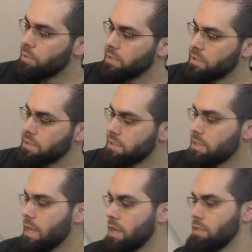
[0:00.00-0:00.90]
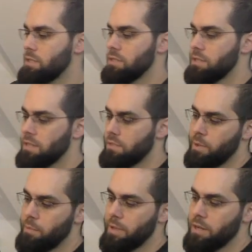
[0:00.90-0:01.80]
printed this guy just at
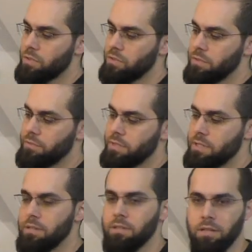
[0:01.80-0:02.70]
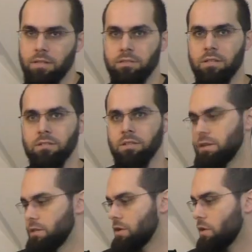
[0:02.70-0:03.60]
a better surface, and then it doesn't
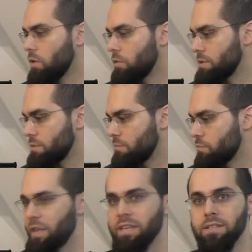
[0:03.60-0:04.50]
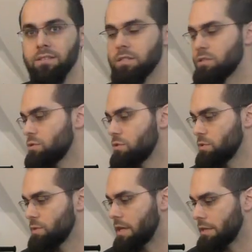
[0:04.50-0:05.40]
hurt at all. It's way easier to
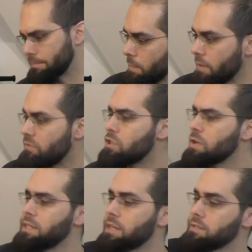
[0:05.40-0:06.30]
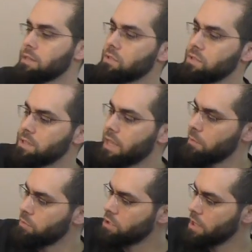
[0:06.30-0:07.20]
do with that. Visually there is also this
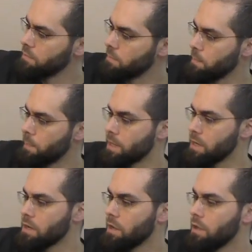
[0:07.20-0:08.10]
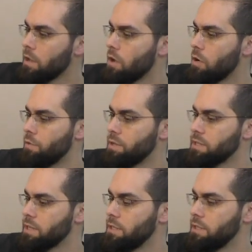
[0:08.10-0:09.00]
cable chain here.
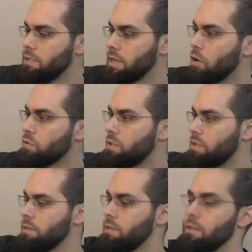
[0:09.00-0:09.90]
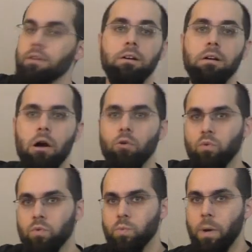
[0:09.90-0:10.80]
Originally all
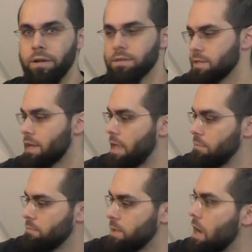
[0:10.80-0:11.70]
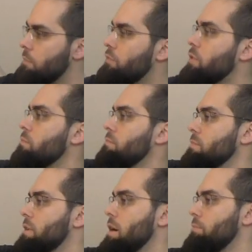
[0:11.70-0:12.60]
those wires come from
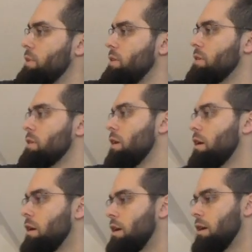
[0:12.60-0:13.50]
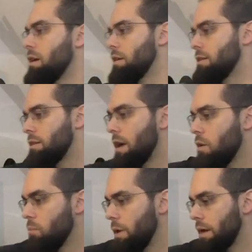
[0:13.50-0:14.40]
up here and
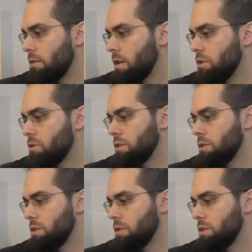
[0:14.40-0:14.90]
down back there to